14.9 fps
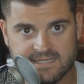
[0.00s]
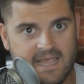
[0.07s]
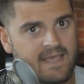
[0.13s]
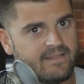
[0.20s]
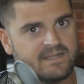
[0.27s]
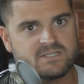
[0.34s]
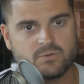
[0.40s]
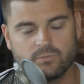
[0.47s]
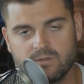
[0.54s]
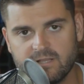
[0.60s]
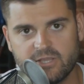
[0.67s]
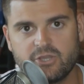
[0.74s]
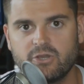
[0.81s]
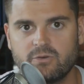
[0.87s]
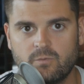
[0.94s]
That's a really
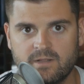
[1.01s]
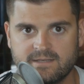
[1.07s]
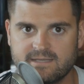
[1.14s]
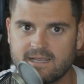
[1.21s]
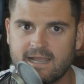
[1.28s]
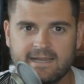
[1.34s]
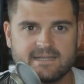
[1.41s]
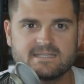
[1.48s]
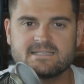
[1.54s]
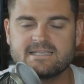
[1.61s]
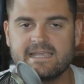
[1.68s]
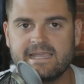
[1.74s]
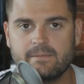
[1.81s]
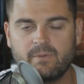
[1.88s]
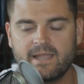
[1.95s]
good one to kind of
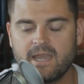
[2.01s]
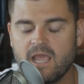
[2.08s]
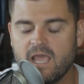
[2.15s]
see. But